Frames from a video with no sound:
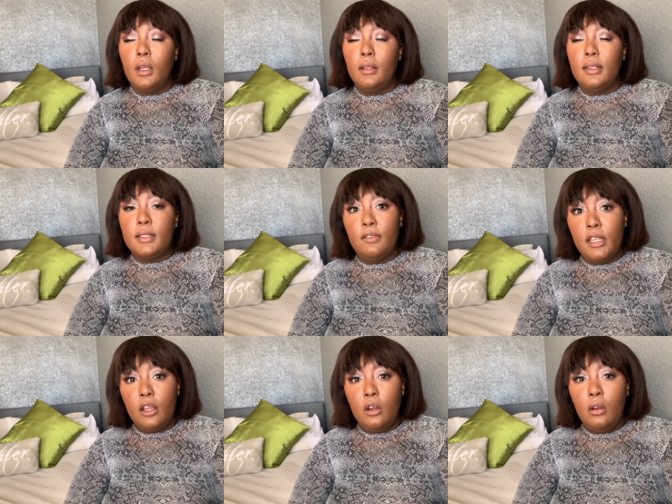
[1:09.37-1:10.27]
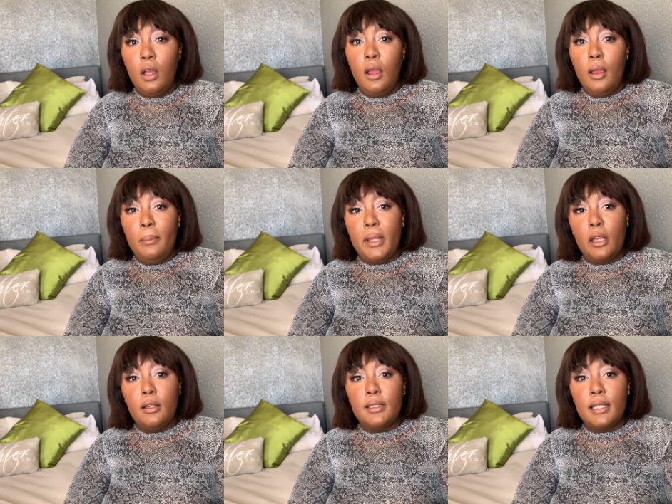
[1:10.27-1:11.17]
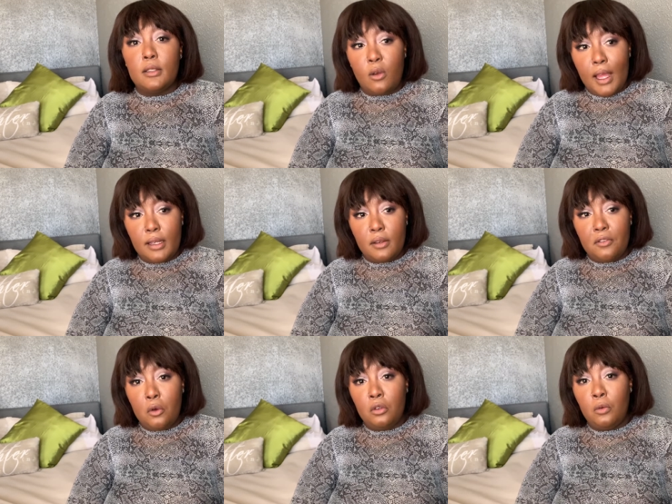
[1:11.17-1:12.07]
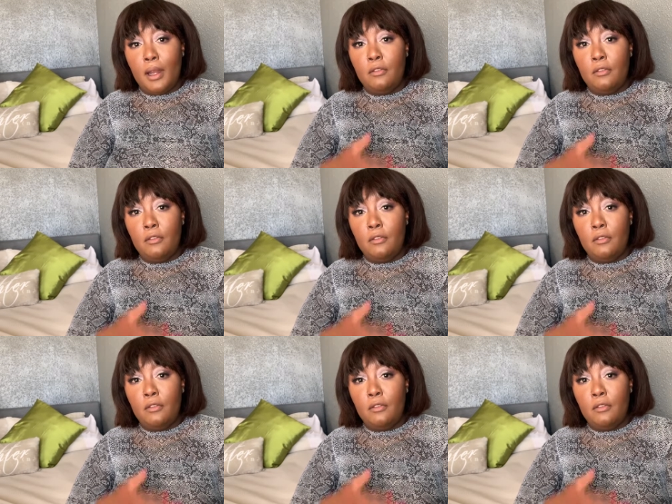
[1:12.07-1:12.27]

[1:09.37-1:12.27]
this video because it's quite a difficult one